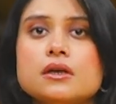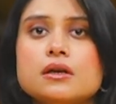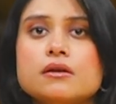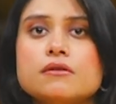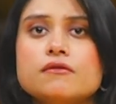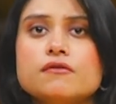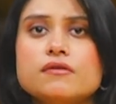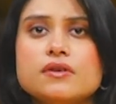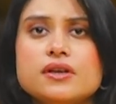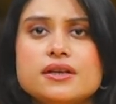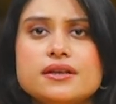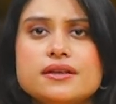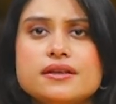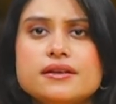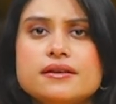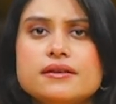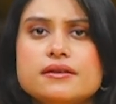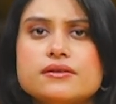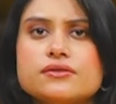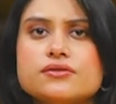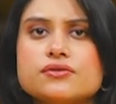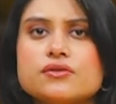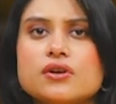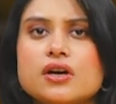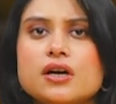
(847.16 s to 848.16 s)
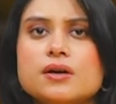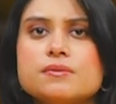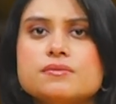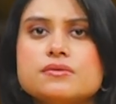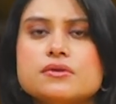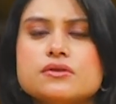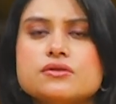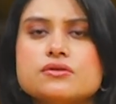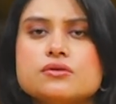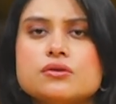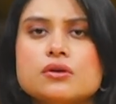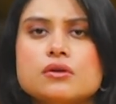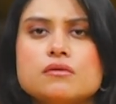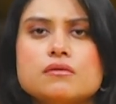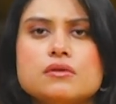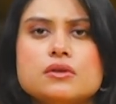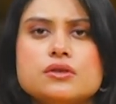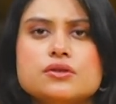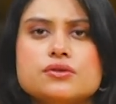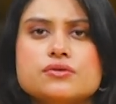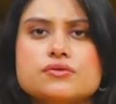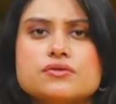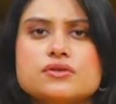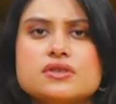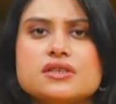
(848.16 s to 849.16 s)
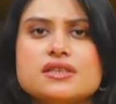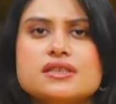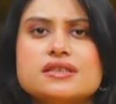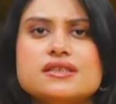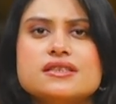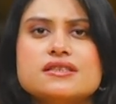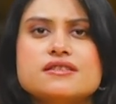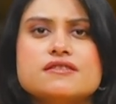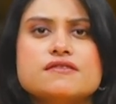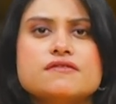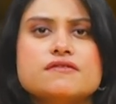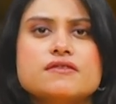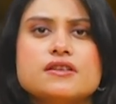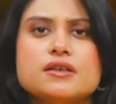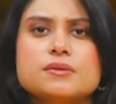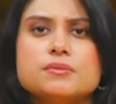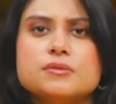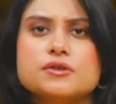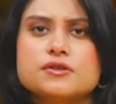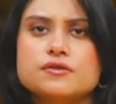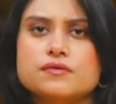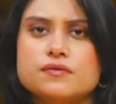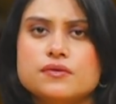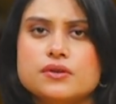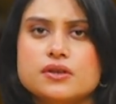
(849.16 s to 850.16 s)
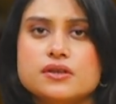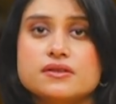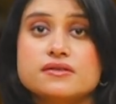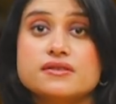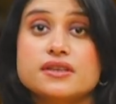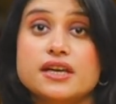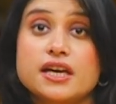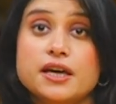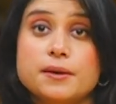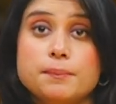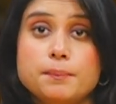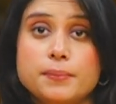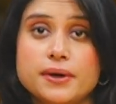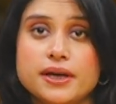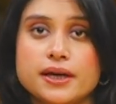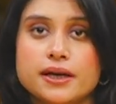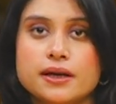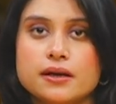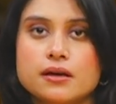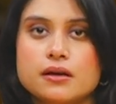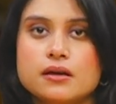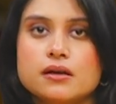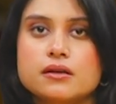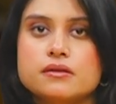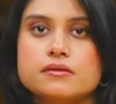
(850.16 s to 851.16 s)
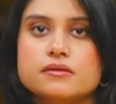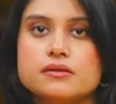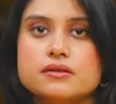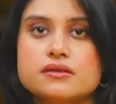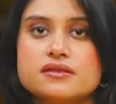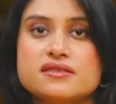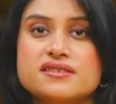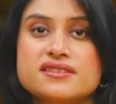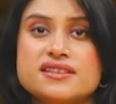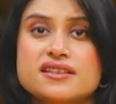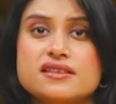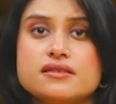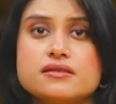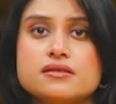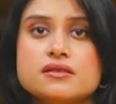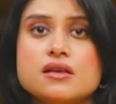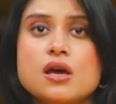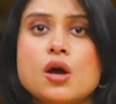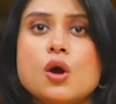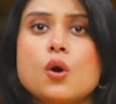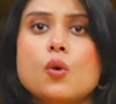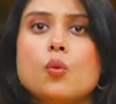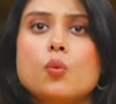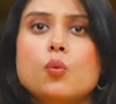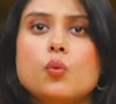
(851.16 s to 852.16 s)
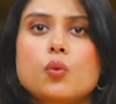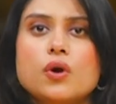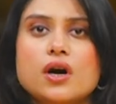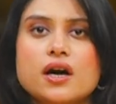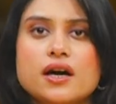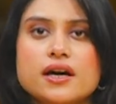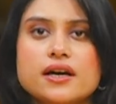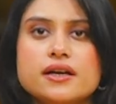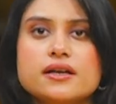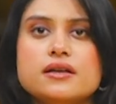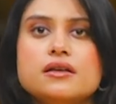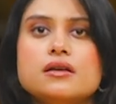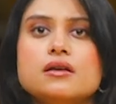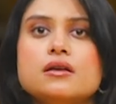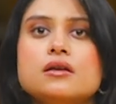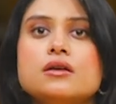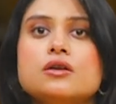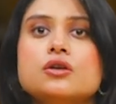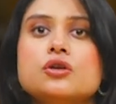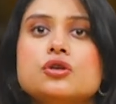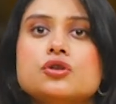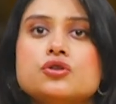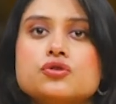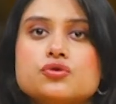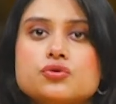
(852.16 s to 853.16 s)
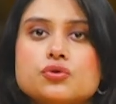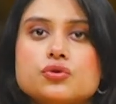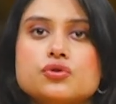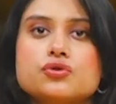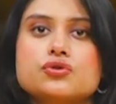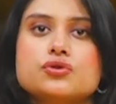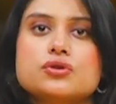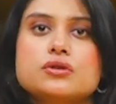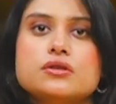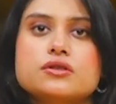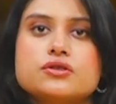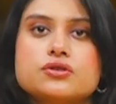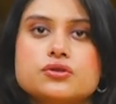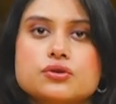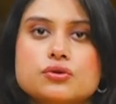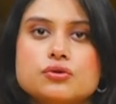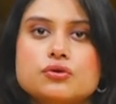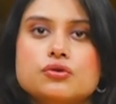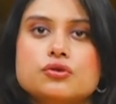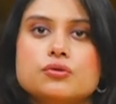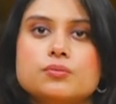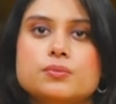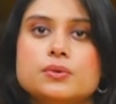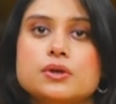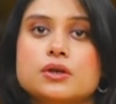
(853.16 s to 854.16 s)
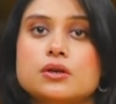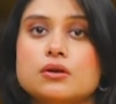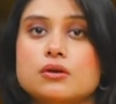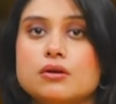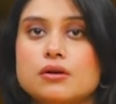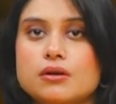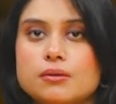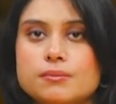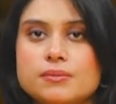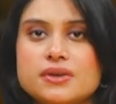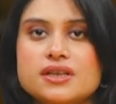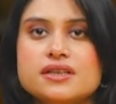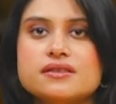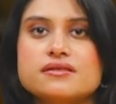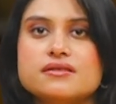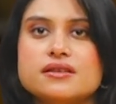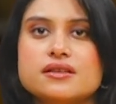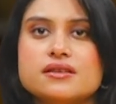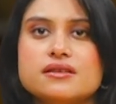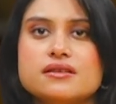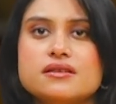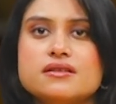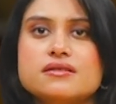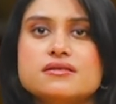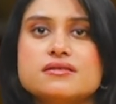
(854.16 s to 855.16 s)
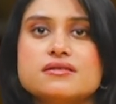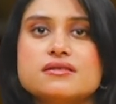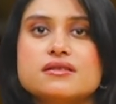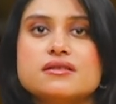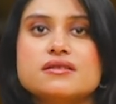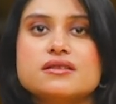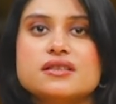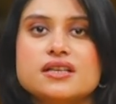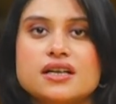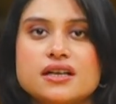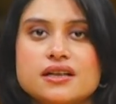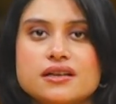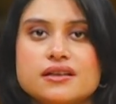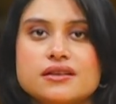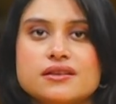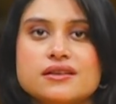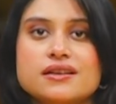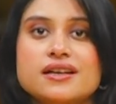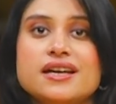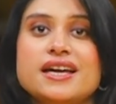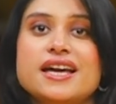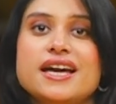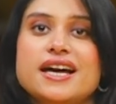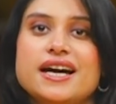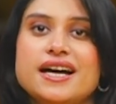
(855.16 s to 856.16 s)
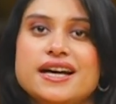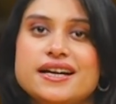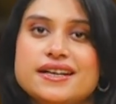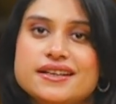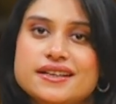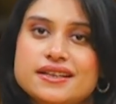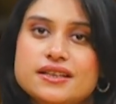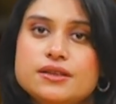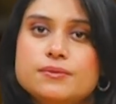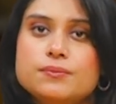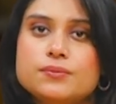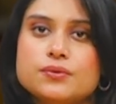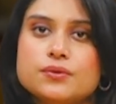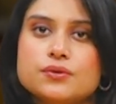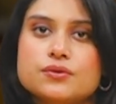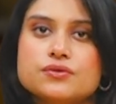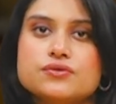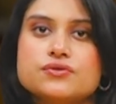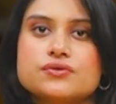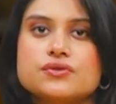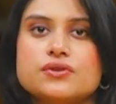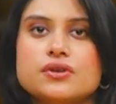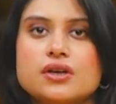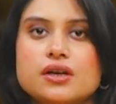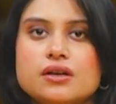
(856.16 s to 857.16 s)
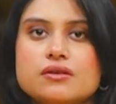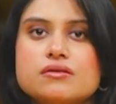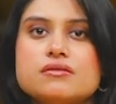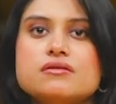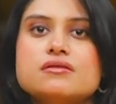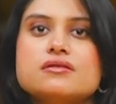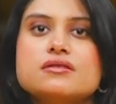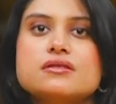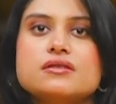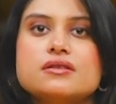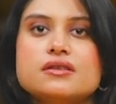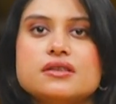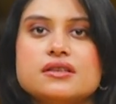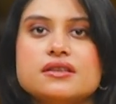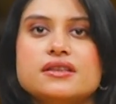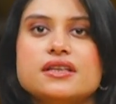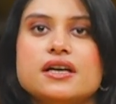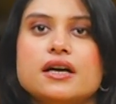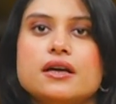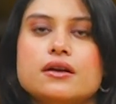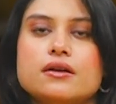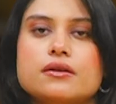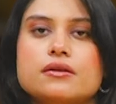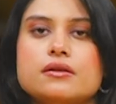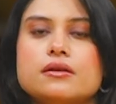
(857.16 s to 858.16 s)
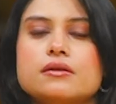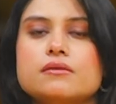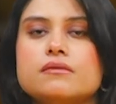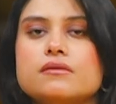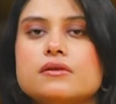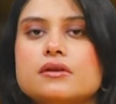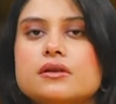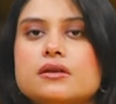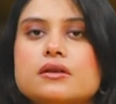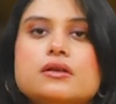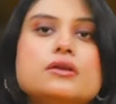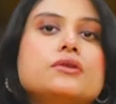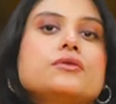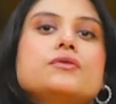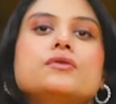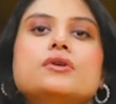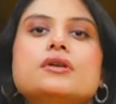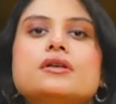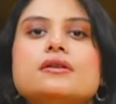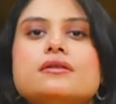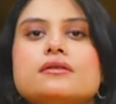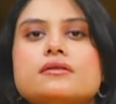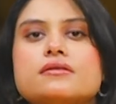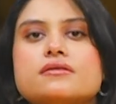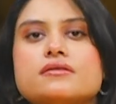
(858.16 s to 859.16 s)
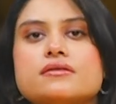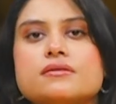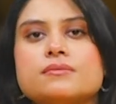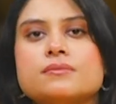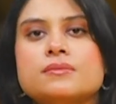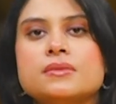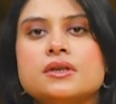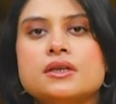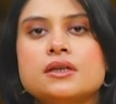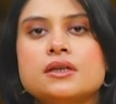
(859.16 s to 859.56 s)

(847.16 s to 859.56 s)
Fielding describes his novel using this famous phrase, epic suggests wide social scope. Comic signals satire, and in prose grounds the narrative in realism.